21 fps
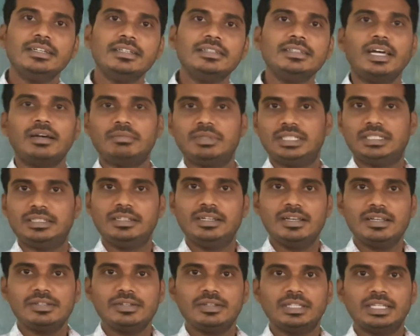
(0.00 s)
Tamil.
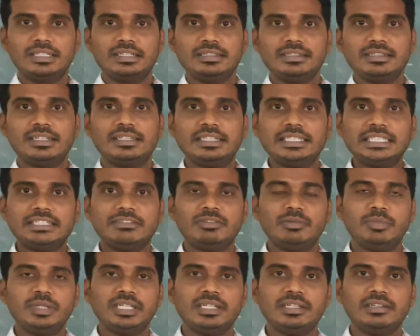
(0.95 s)
So that is the teacher
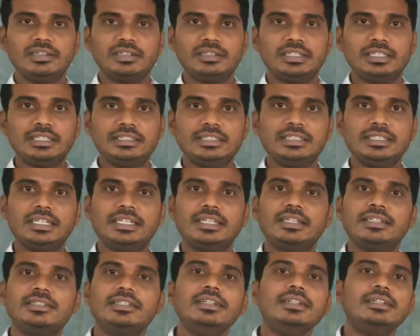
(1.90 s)
will be teaching
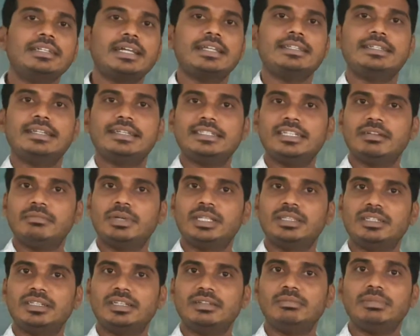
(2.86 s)
English in translation
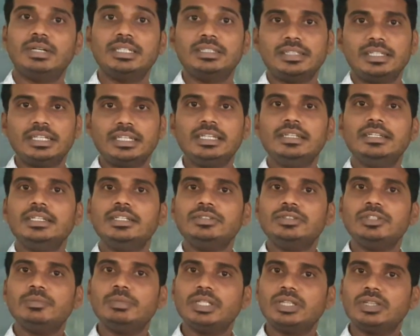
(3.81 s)
method, but English
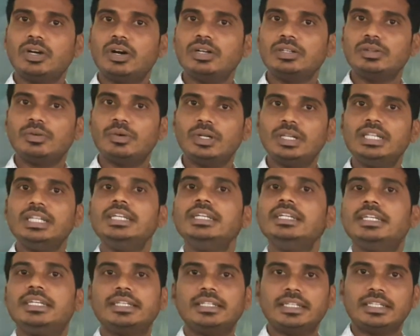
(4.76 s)
should be taught only in
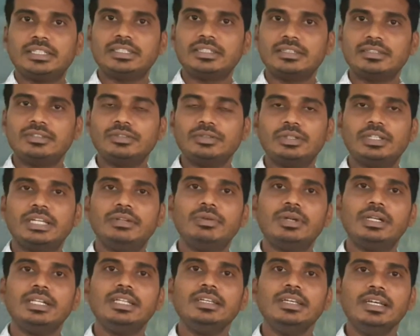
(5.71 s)
English. So then
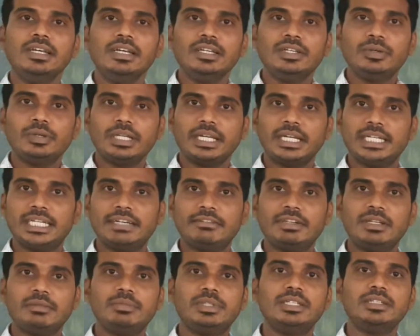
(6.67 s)
only you can
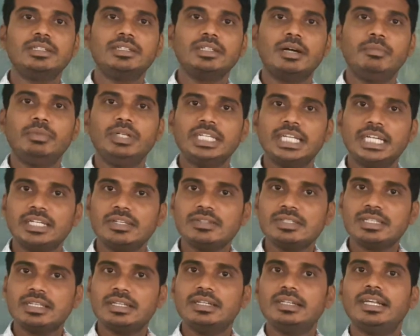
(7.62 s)
develop the communicative
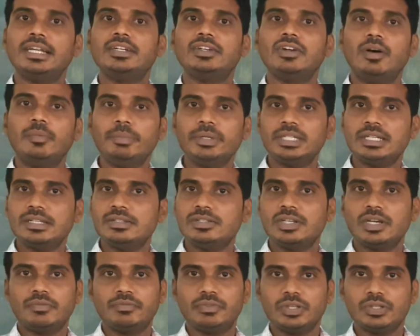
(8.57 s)
skill and competency
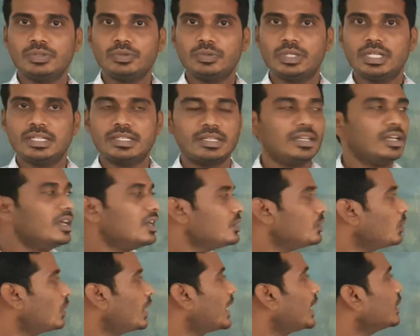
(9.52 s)
of your students.
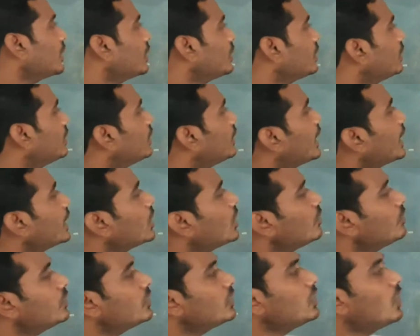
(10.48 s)
So lack
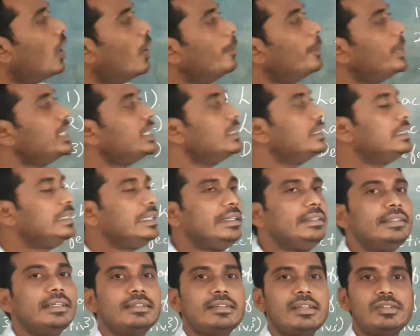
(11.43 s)
of competent
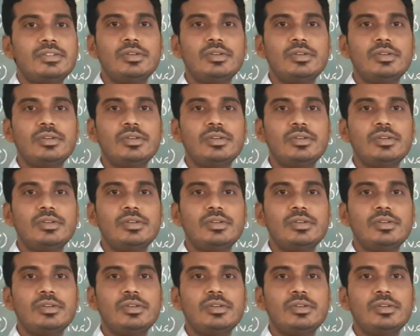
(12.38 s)
teachers.